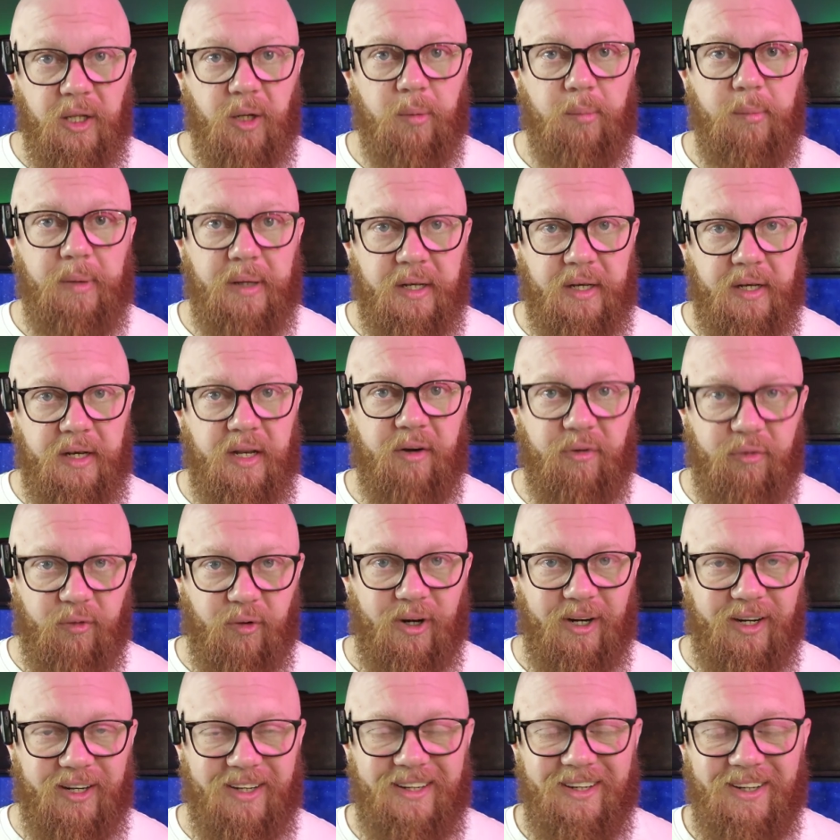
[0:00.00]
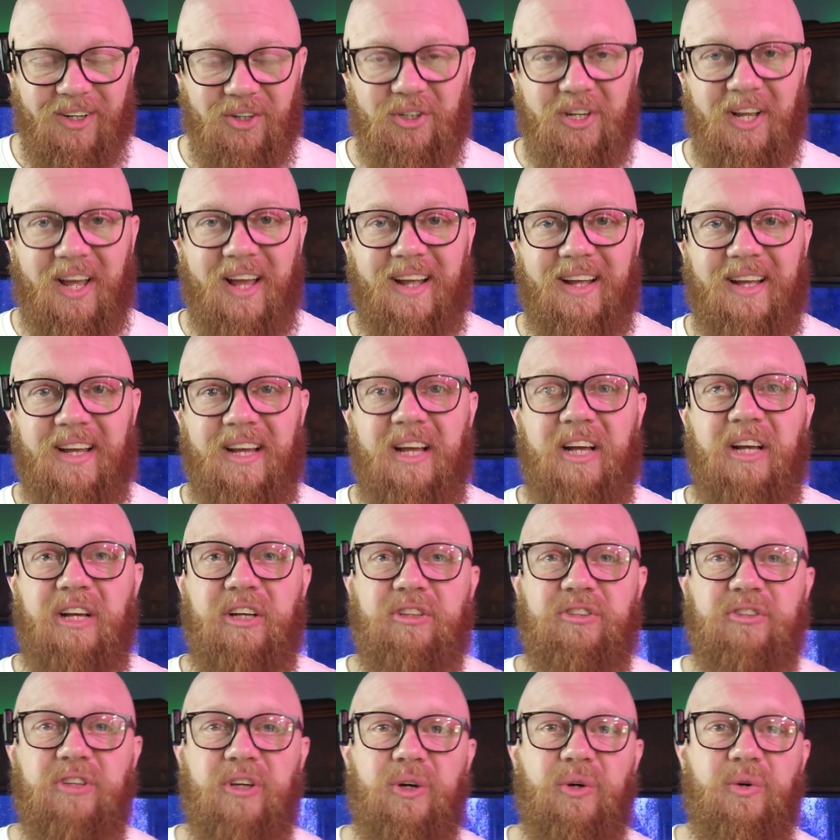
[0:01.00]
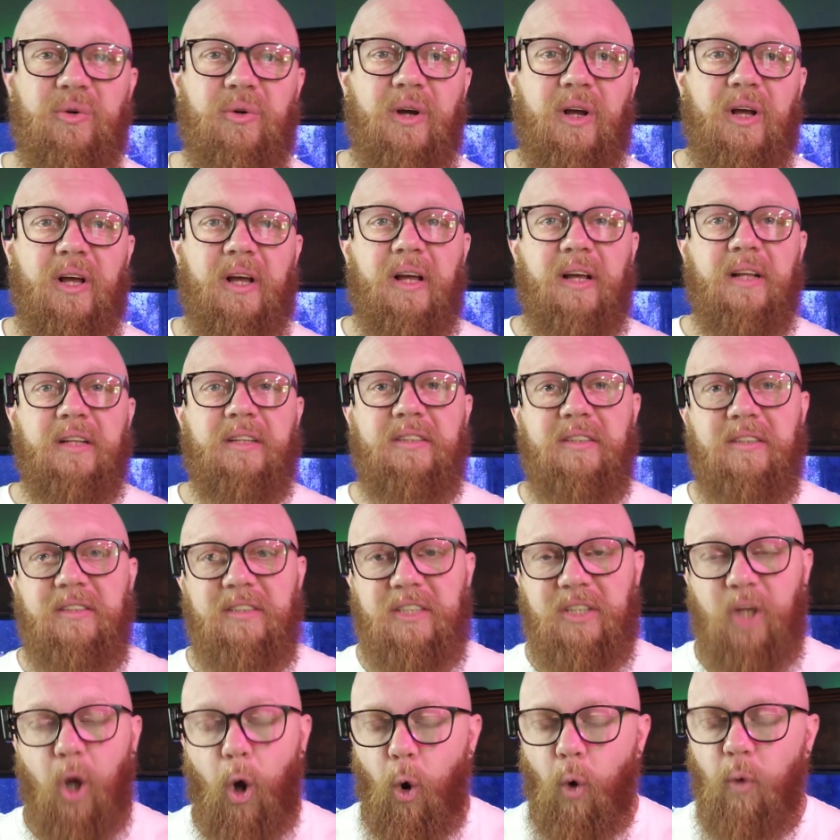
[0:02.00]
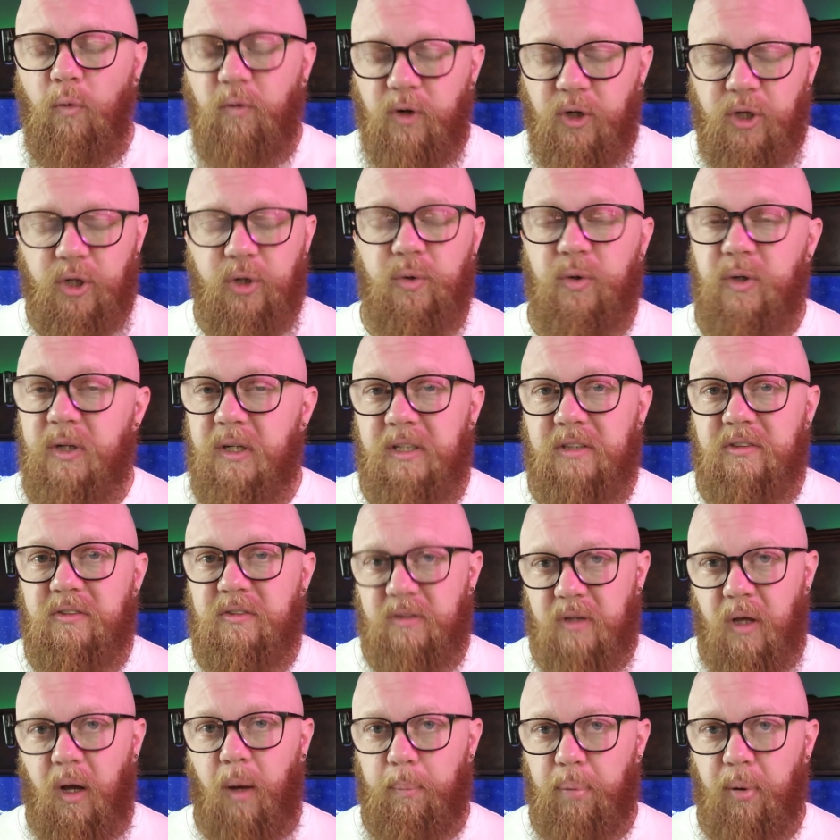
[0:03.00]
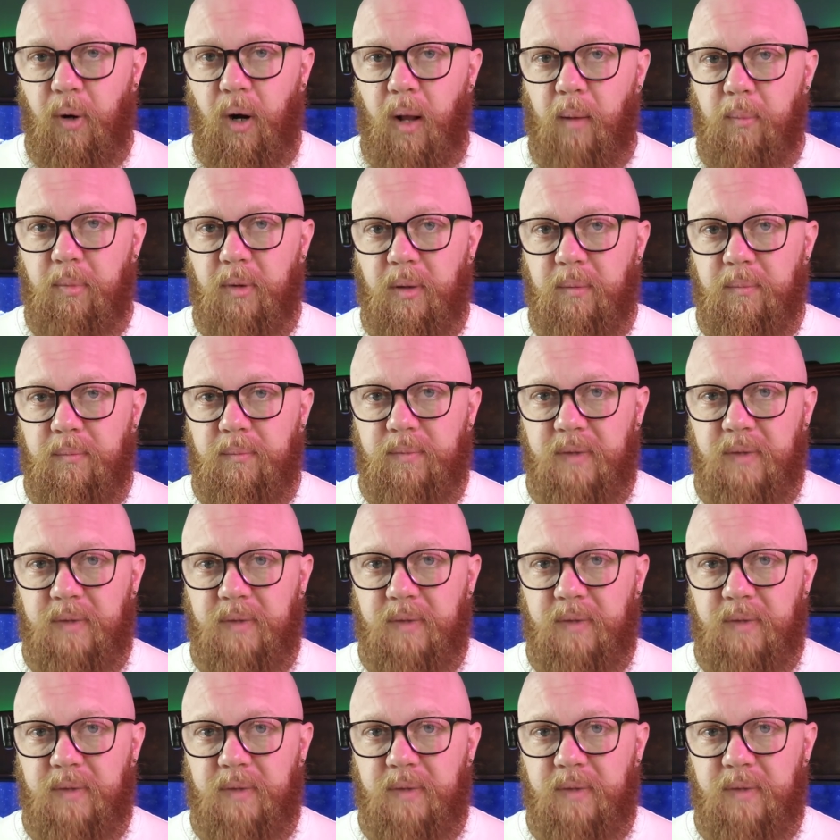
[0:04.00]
bit different. Okay. So overdoing it's a problem.